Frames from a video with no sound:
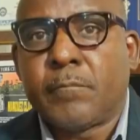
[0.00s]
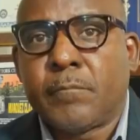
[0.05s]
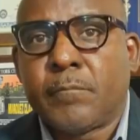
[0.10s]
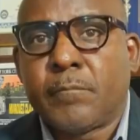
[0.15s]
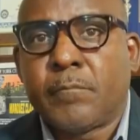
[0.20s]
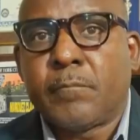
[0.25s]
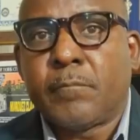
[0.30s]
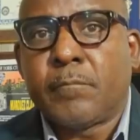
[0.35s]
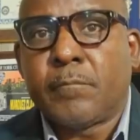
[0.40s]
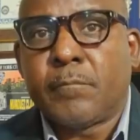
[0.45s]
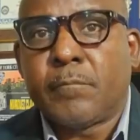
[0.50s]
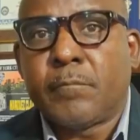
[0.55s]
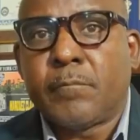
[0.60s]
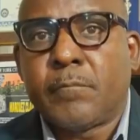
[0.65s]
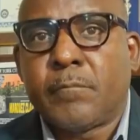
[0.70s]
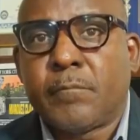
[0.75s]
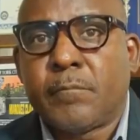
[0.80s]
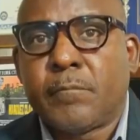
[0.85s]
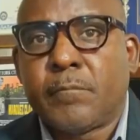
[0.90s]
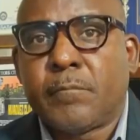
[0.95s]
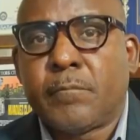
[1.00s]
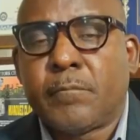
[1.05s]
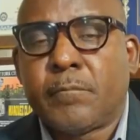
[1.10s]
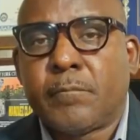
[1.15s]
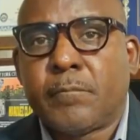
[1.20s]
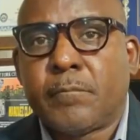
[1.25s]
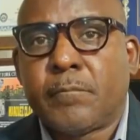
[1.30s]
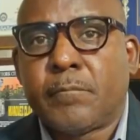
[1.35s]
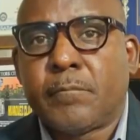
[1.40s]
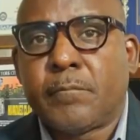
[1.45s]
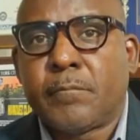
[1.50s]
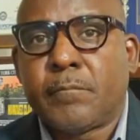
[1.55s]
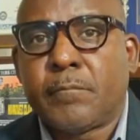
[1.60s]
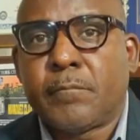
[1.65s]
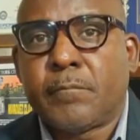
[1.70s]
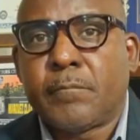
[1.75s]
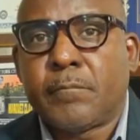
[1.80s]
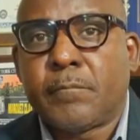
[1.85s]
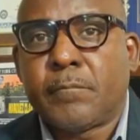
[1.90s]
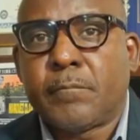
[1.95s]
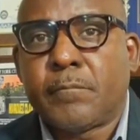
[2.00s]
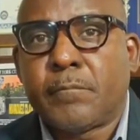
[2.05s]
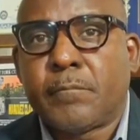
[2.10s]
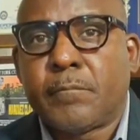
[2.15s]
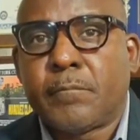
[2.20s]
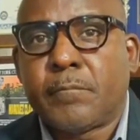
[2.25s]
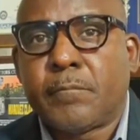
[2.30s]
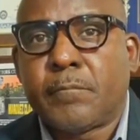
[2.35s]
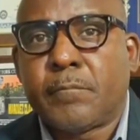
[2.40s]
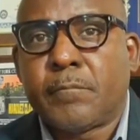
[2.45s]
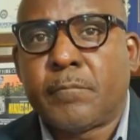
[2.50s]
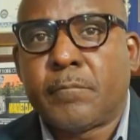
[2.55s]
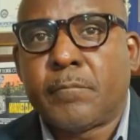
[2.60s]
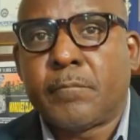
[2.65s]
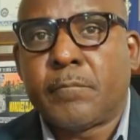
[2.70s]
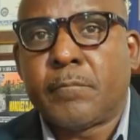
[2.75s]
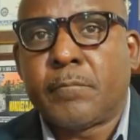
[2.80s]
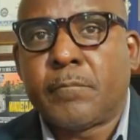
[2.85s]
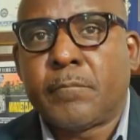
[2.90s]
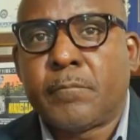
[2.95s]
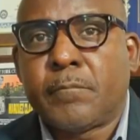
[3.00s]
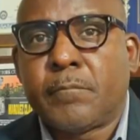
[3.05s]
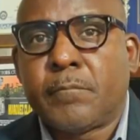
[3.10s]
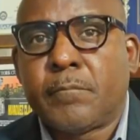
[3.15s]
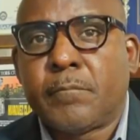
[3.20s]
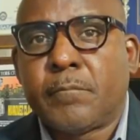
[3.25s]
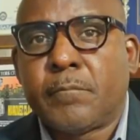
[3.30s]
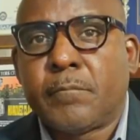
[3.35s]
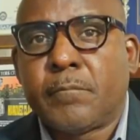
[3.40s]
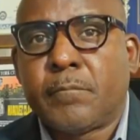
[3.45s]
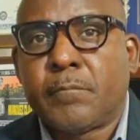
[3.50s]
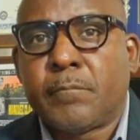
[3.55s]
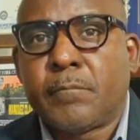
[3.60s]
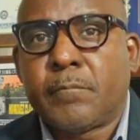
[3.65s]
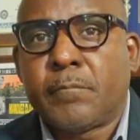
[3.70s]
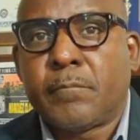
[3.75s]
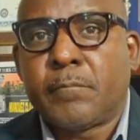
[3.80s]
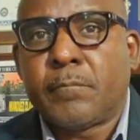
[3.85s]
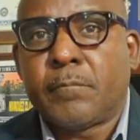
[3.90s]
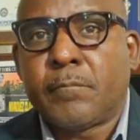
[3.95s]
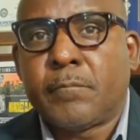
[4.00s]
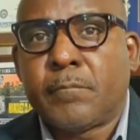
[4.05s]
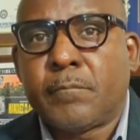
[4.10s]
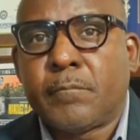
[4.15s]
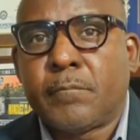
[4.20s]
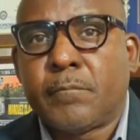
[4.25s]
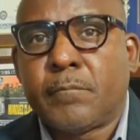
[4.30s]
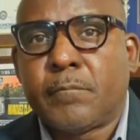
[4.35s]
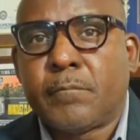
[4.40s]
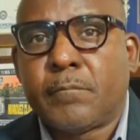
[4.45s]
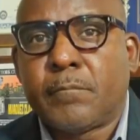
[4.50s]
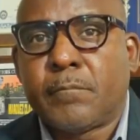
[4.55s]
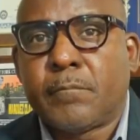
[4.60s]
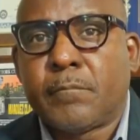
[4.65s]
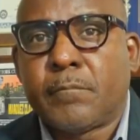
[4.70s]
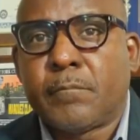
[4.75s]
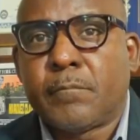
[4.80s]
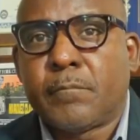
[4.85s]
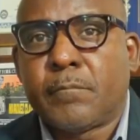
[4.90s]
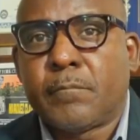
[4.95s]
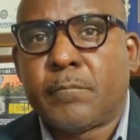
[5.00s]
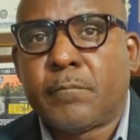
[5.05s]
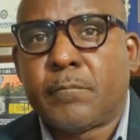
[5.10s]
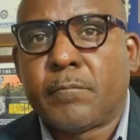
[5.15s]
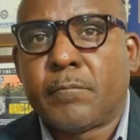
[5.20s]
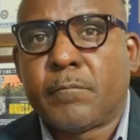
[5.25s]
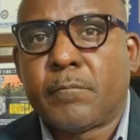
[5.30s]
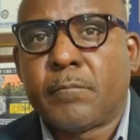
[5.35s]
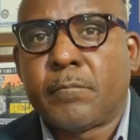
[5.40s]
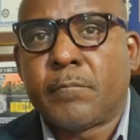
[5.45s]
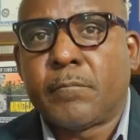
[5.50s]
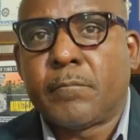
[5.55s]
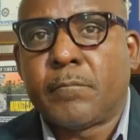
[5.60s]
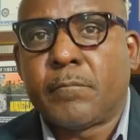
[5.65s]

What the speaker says: No words are spoken by the person on screen.